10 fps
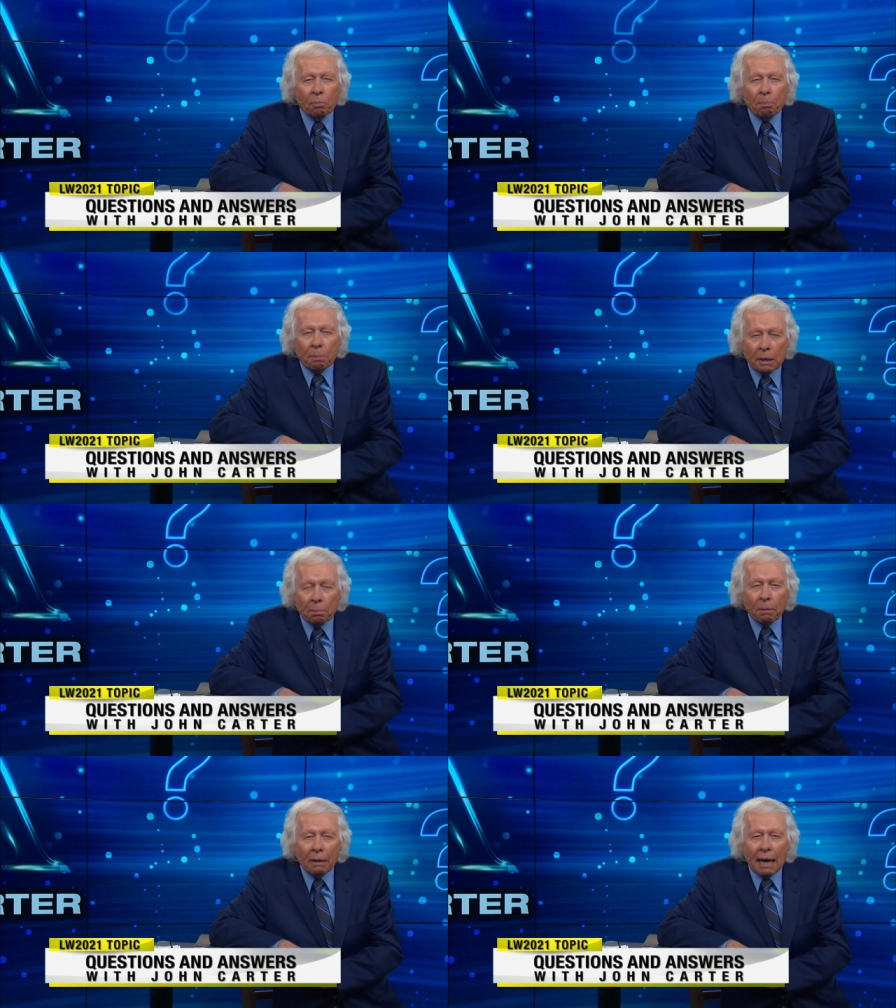of
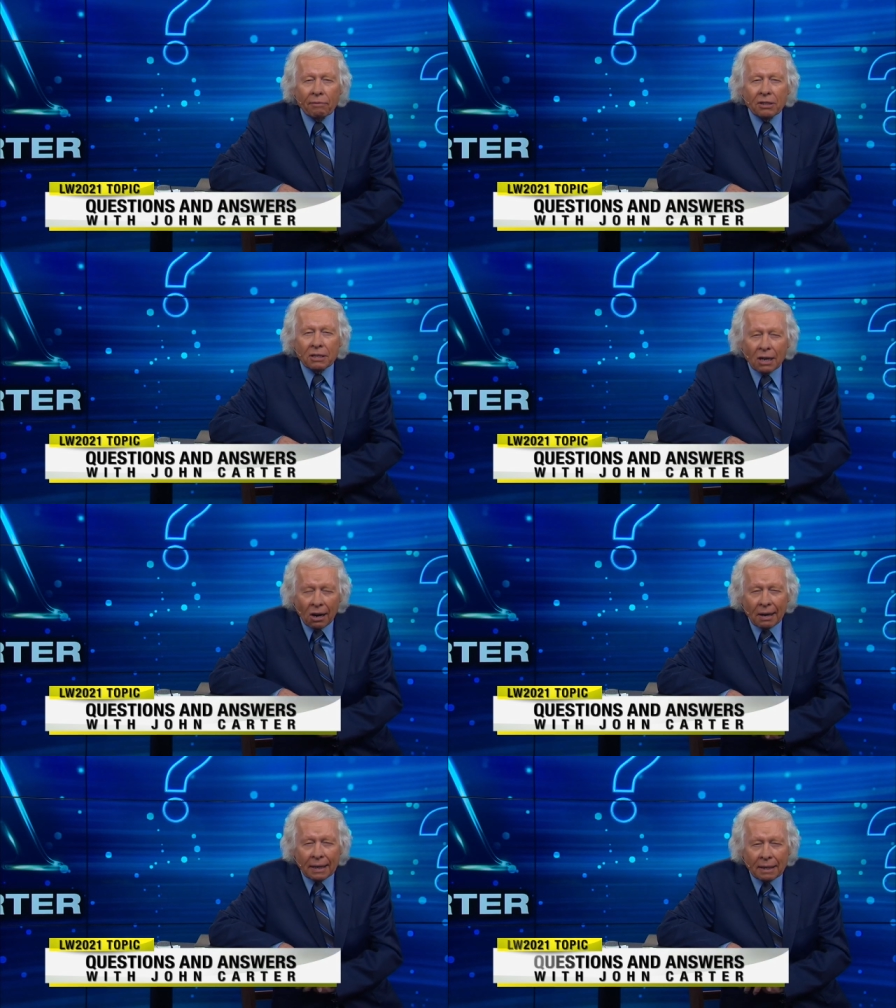people have
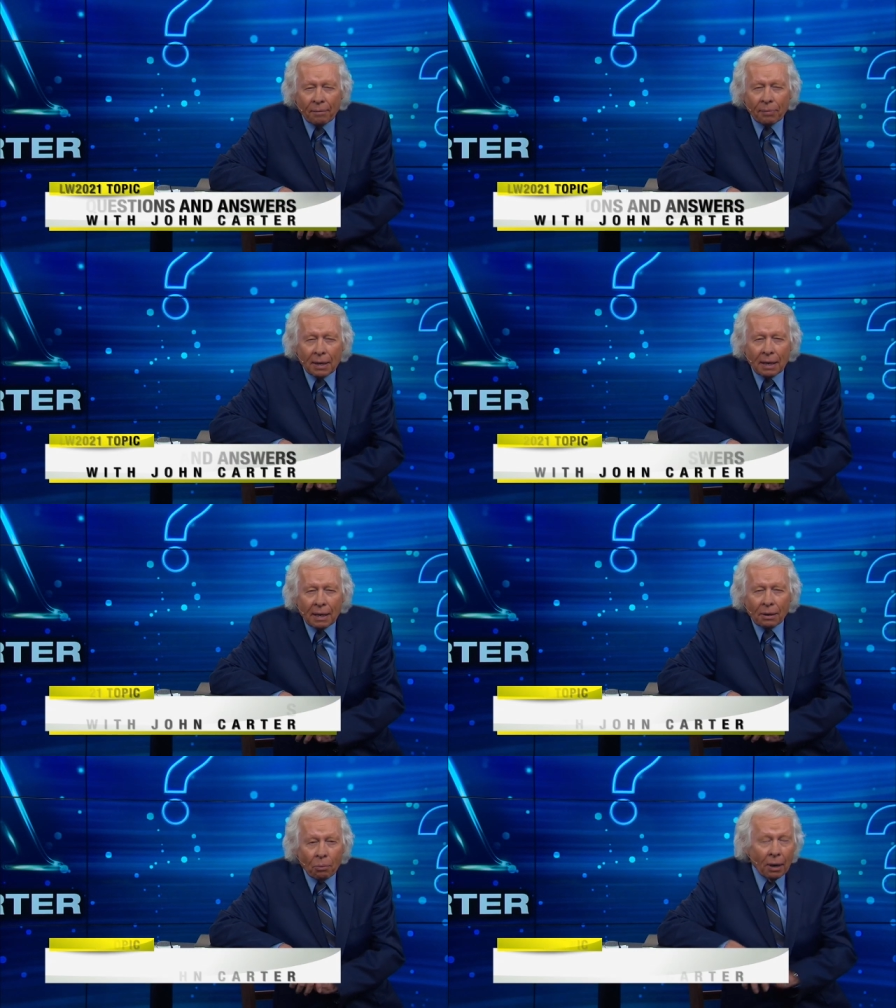died,
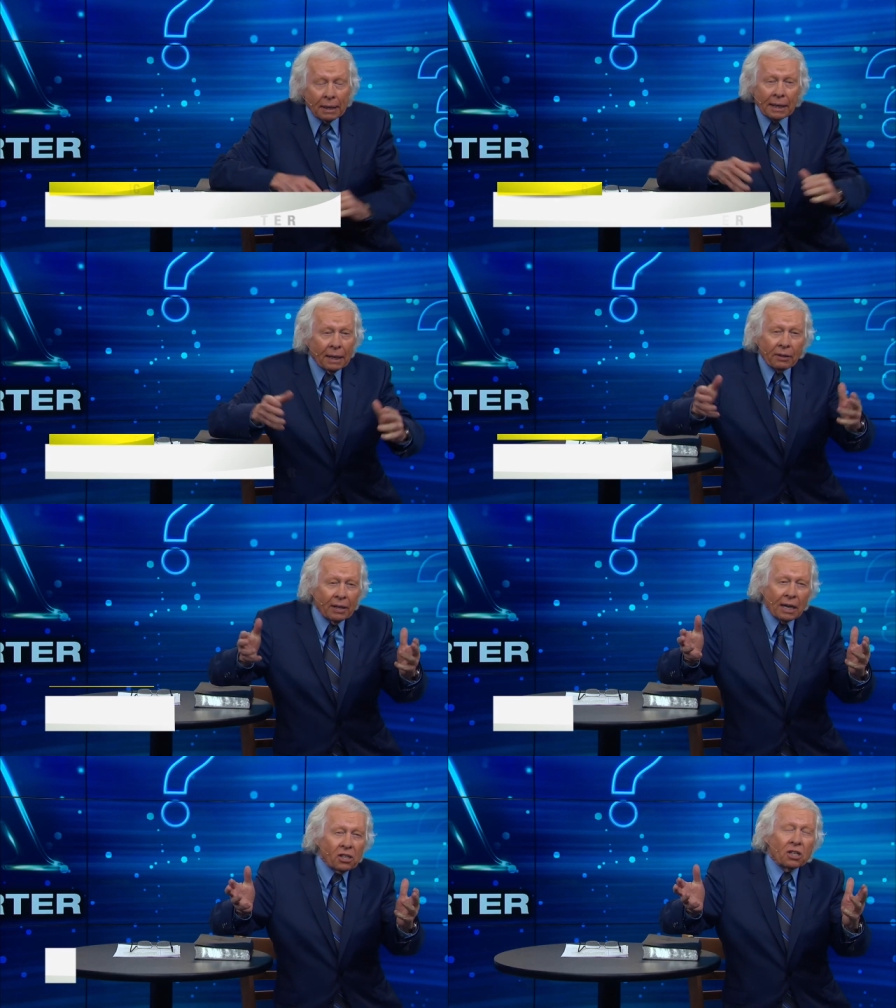and right now
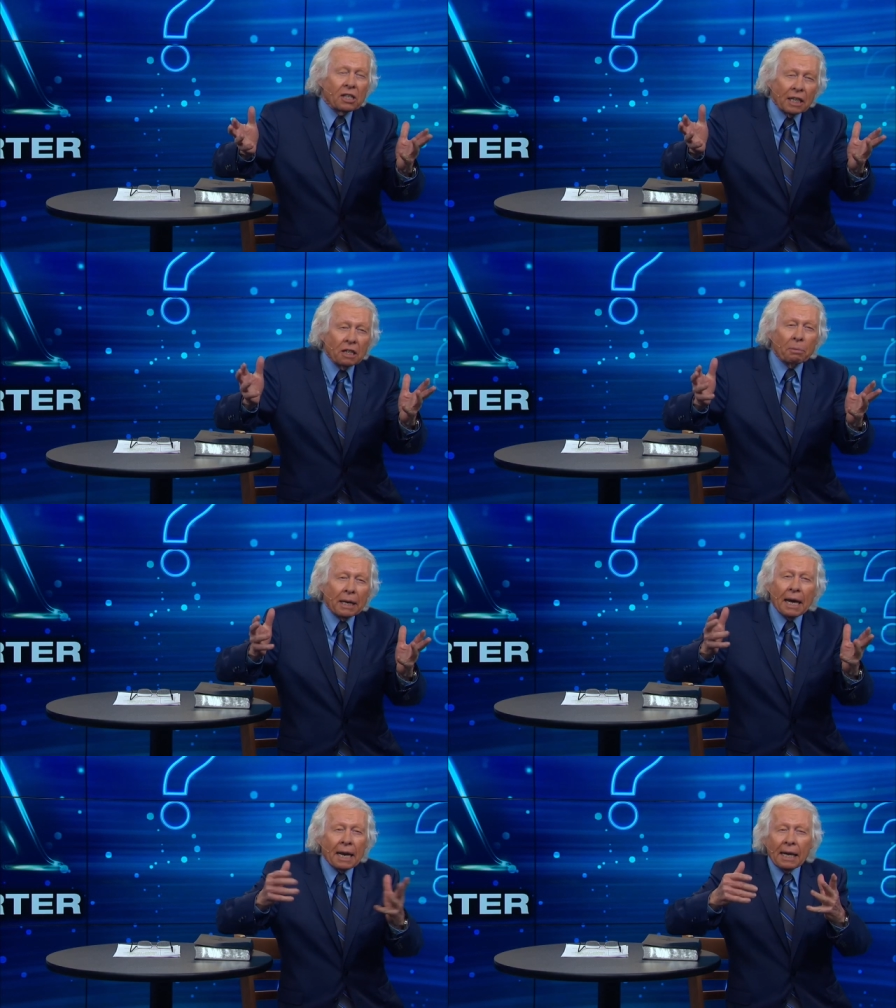there doesn't seem to
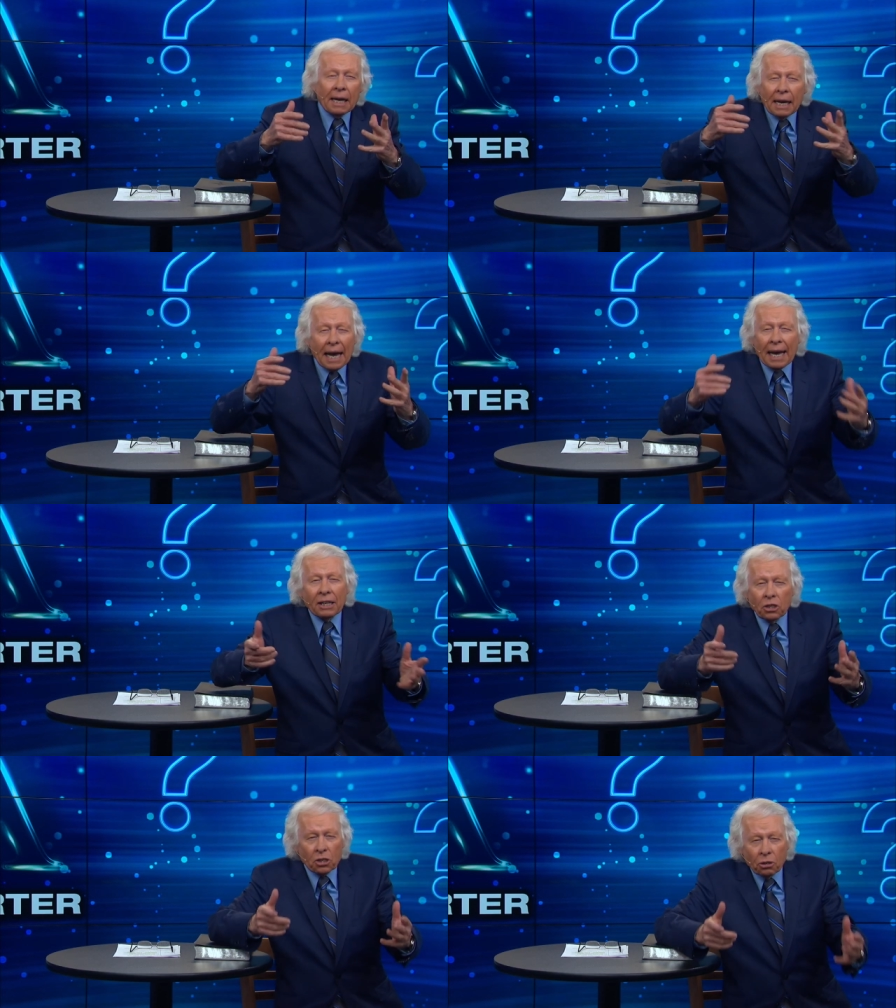be any
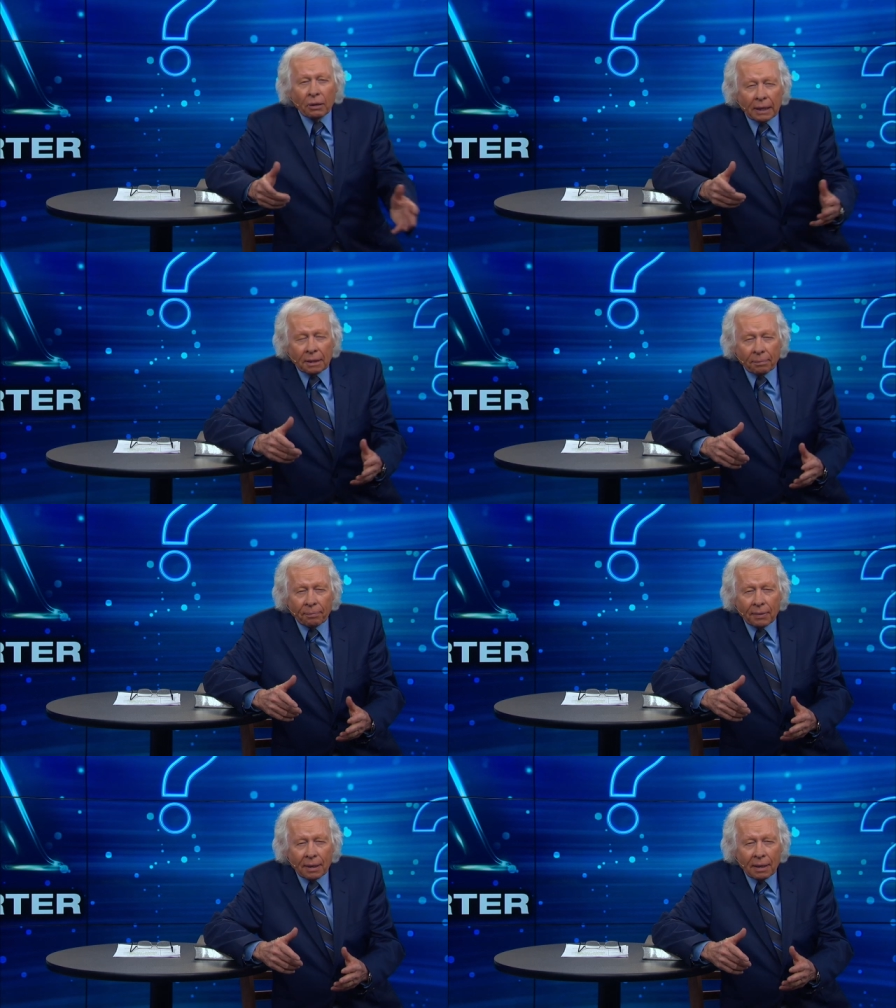end to it.
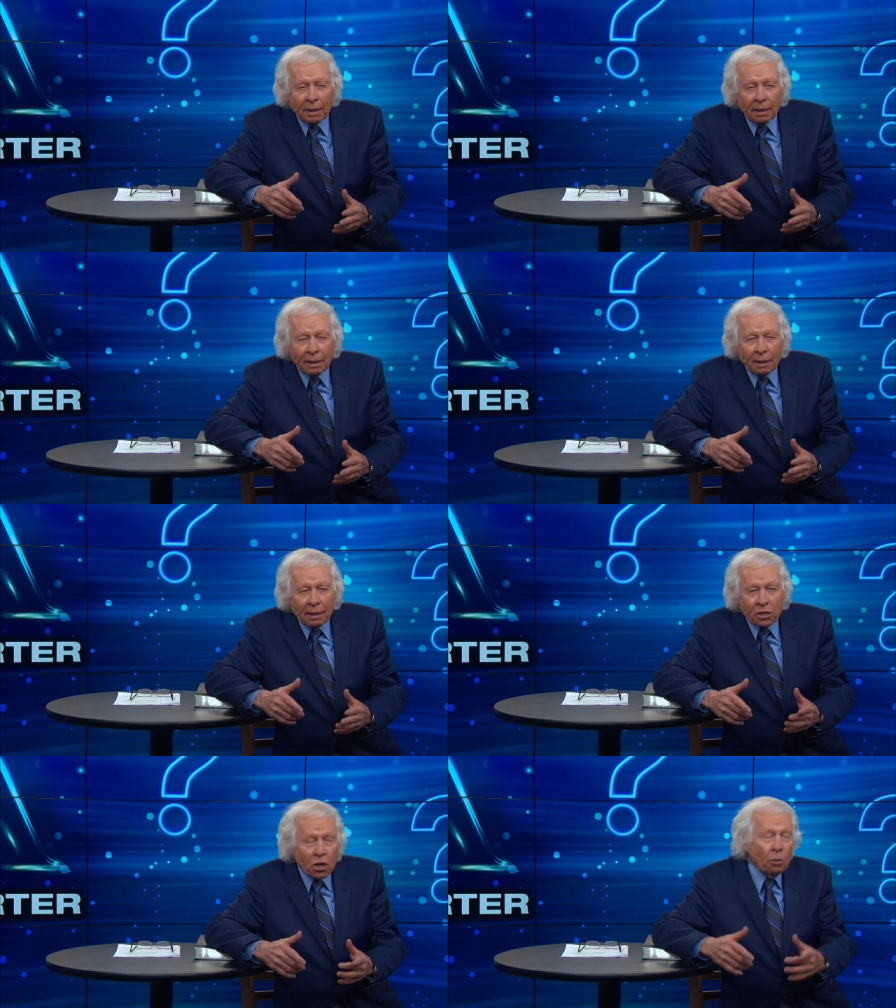
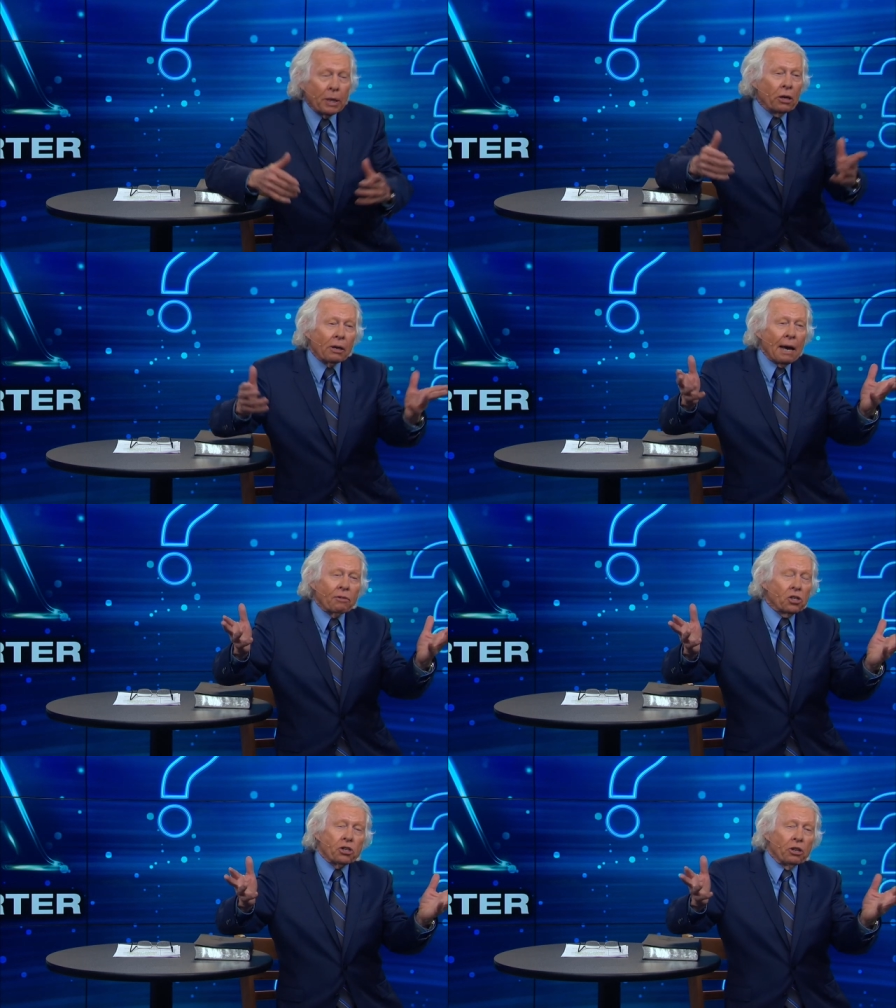And so we don't have
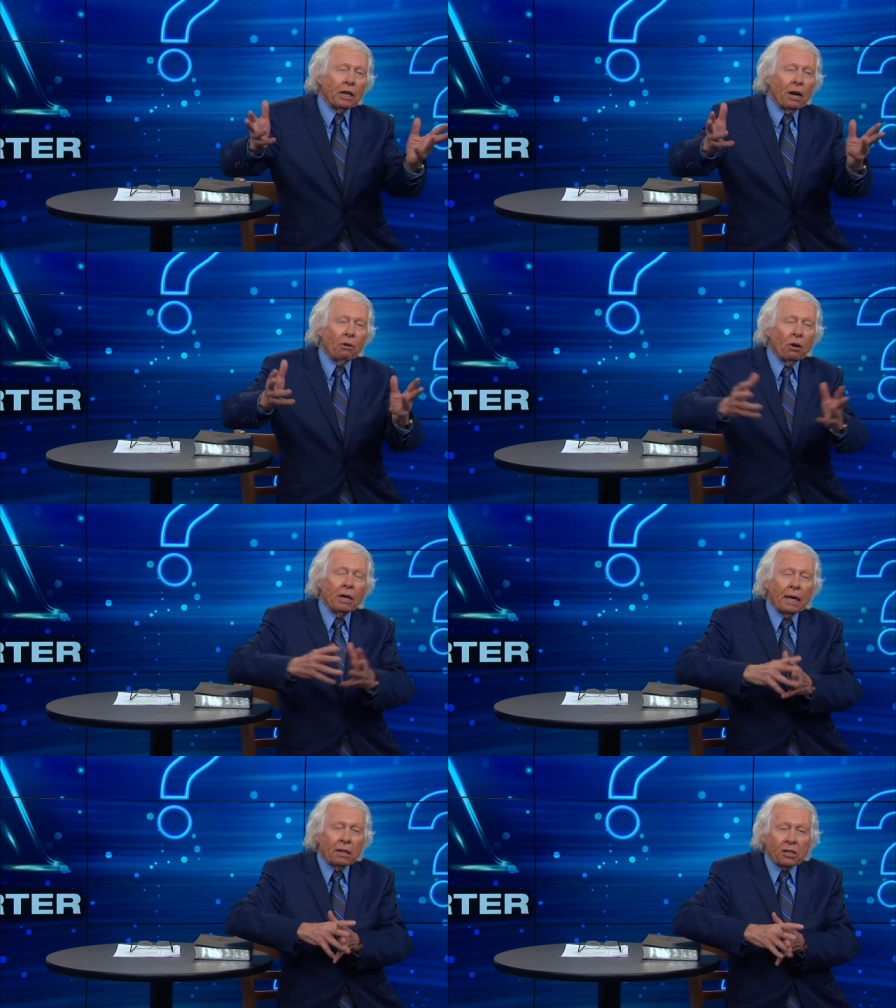a studio
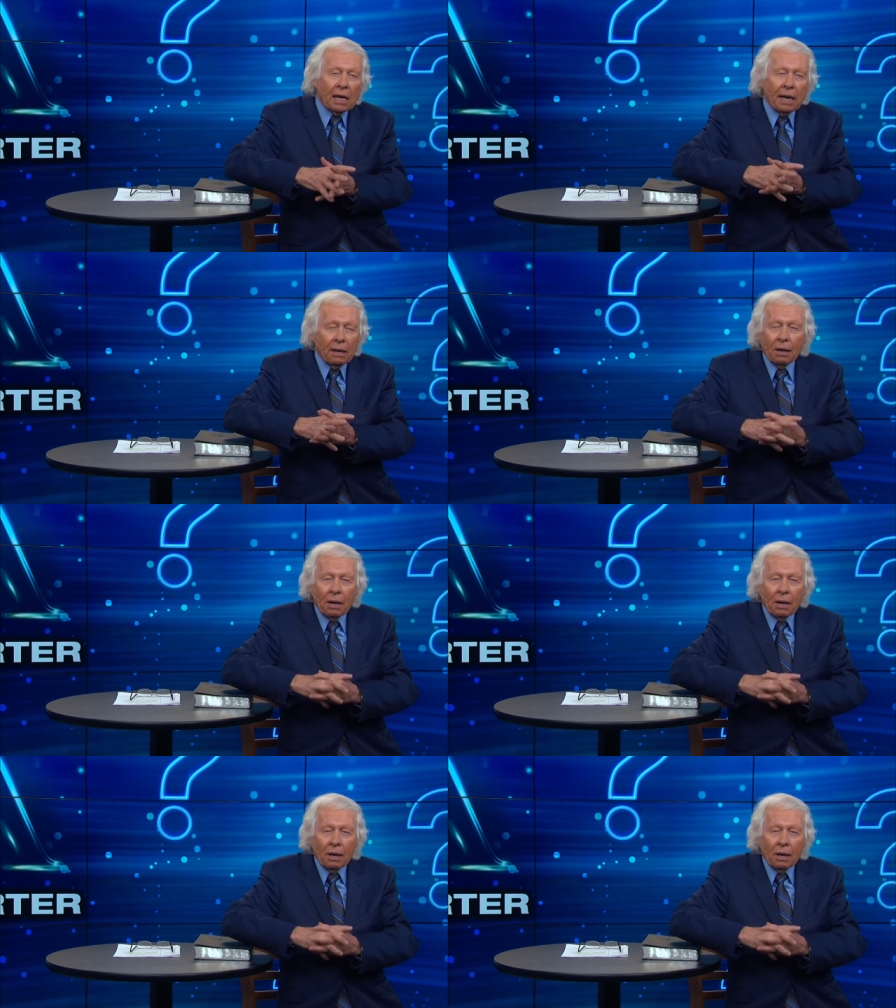audience. And